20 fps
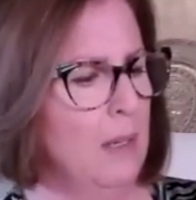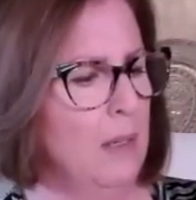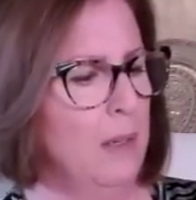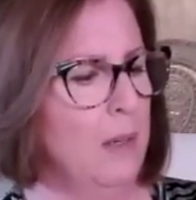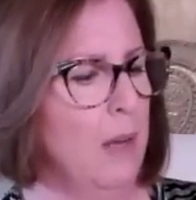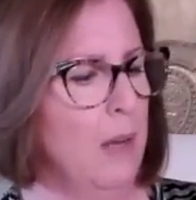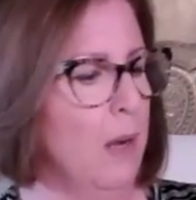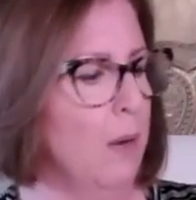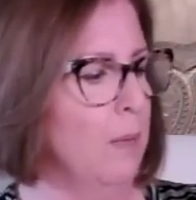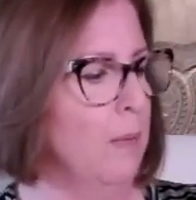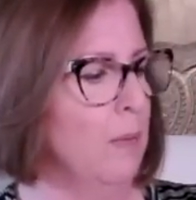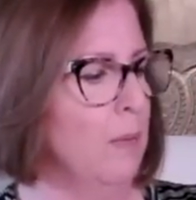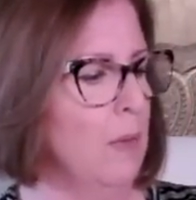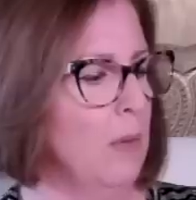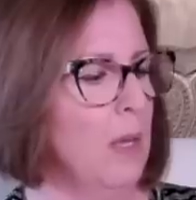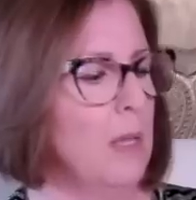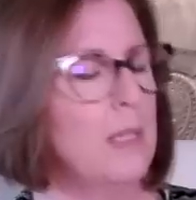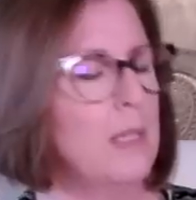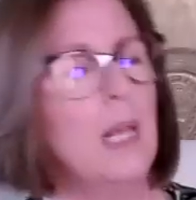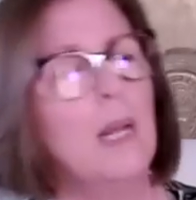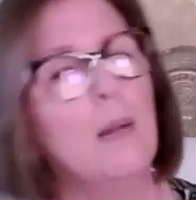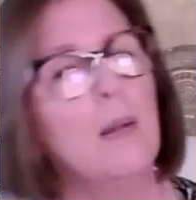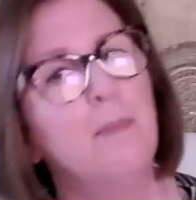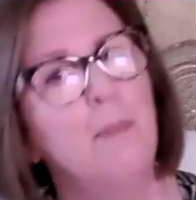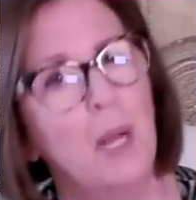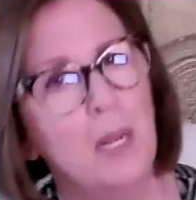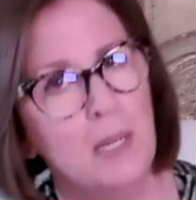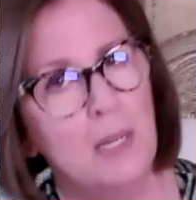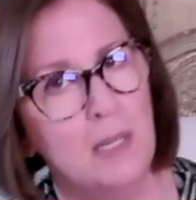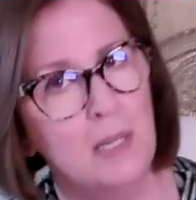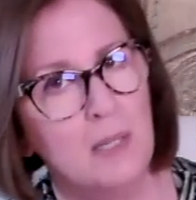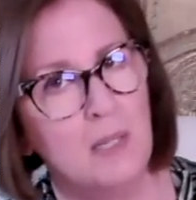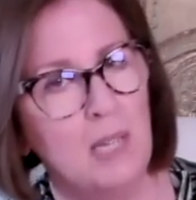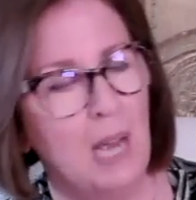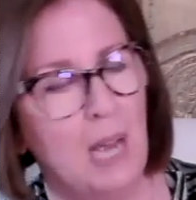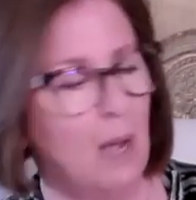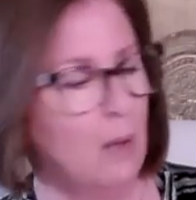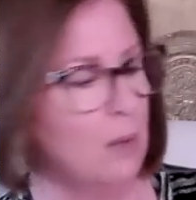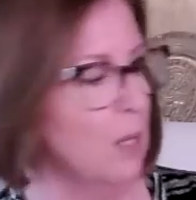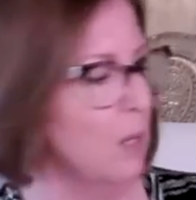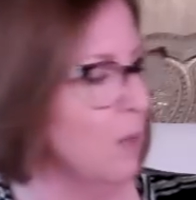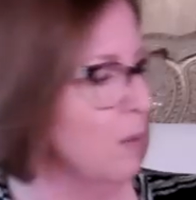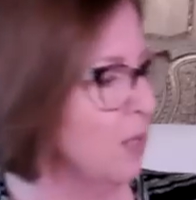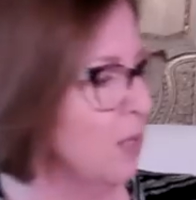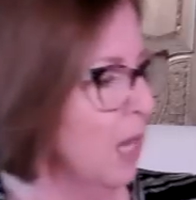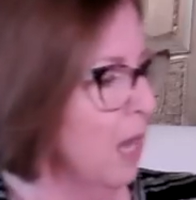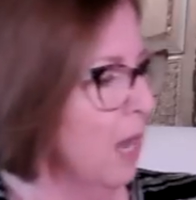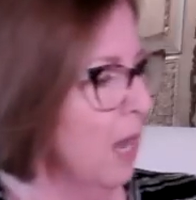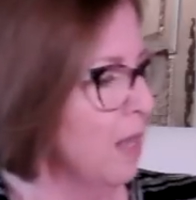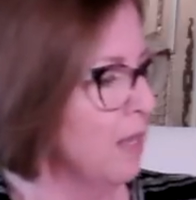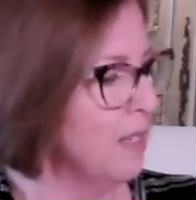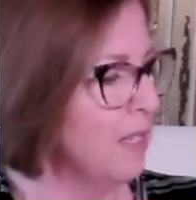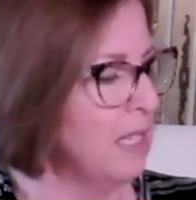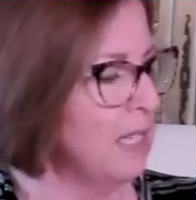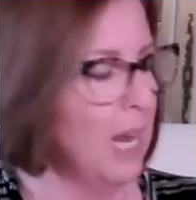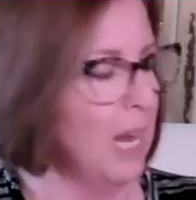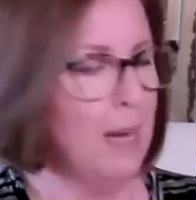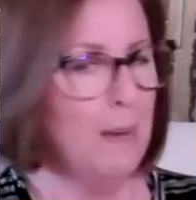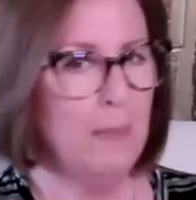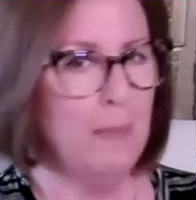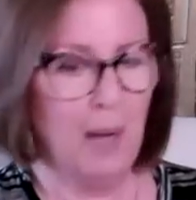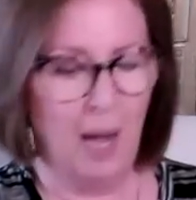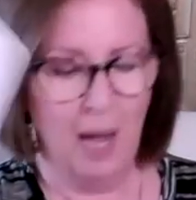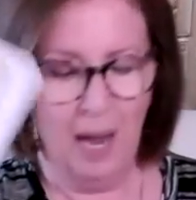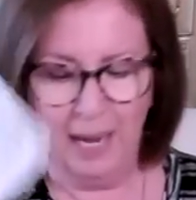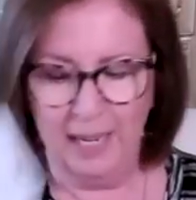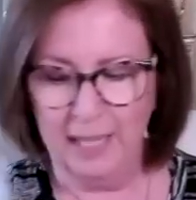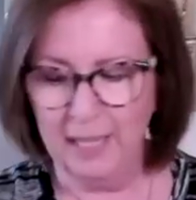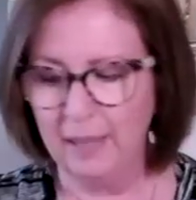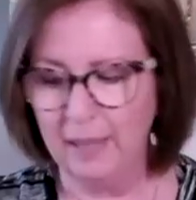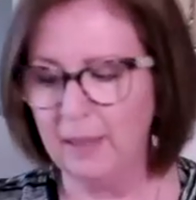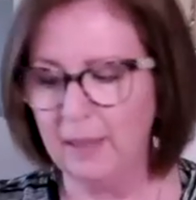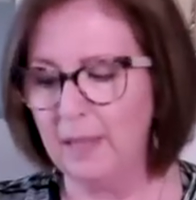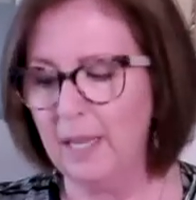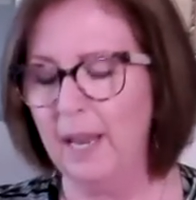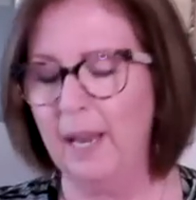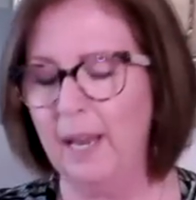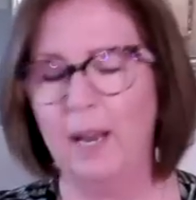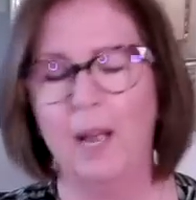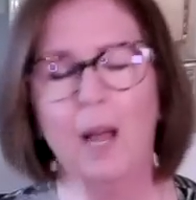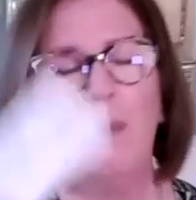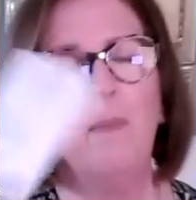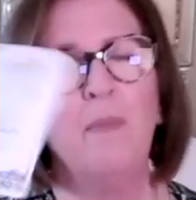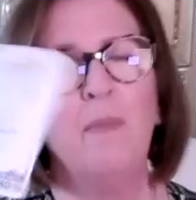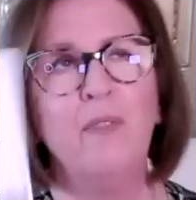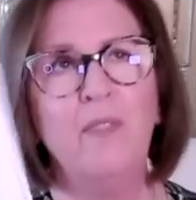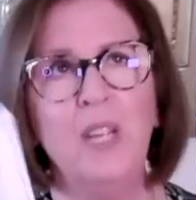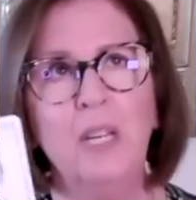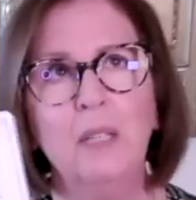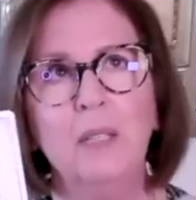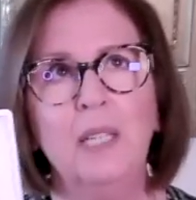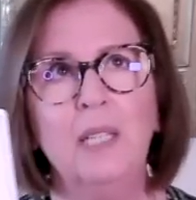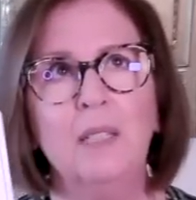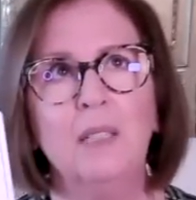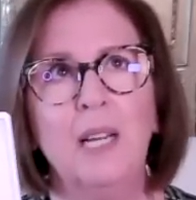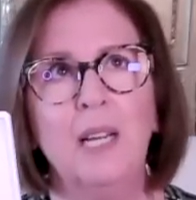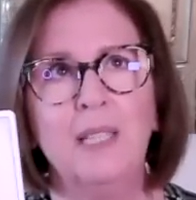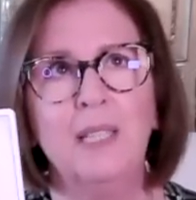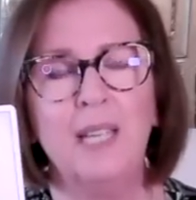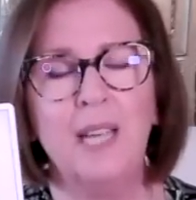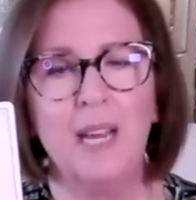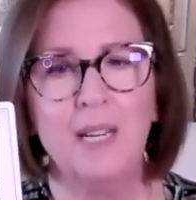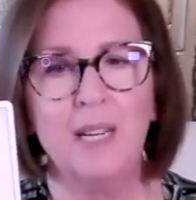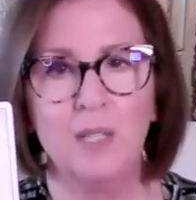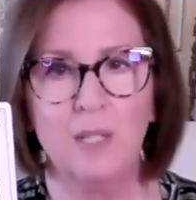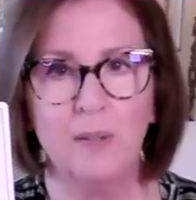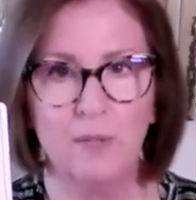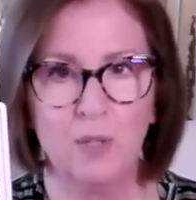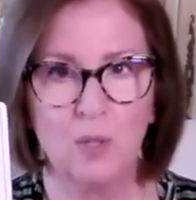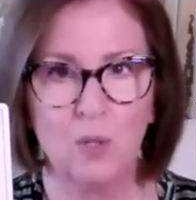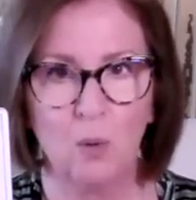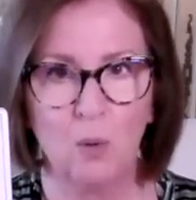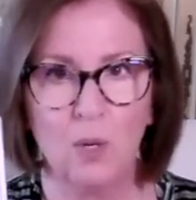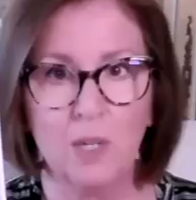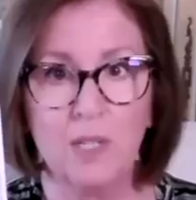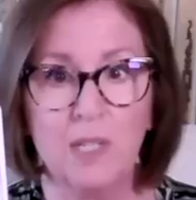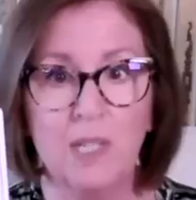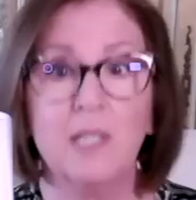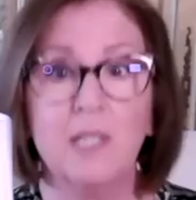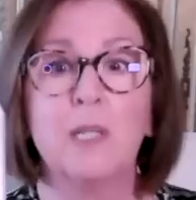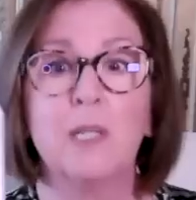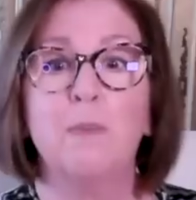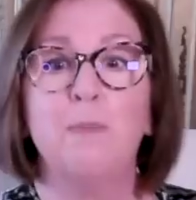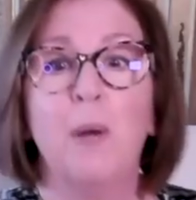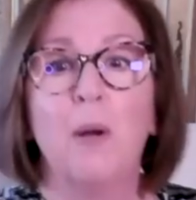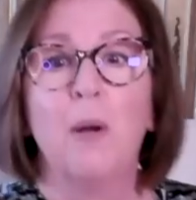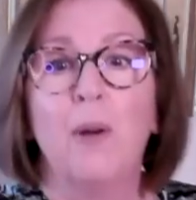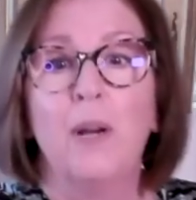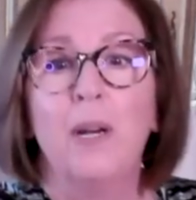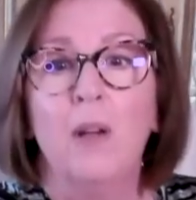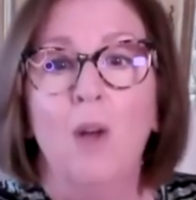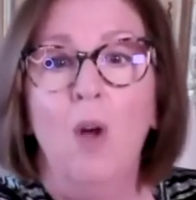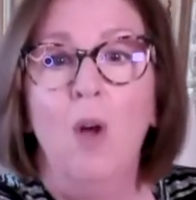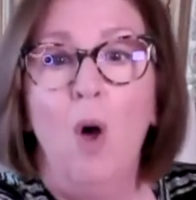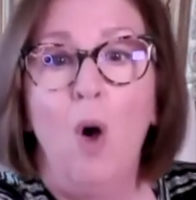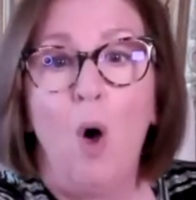No. It said abundance downloads. Same kind of thing. I'm feeling like the Ace of Swords is spirit.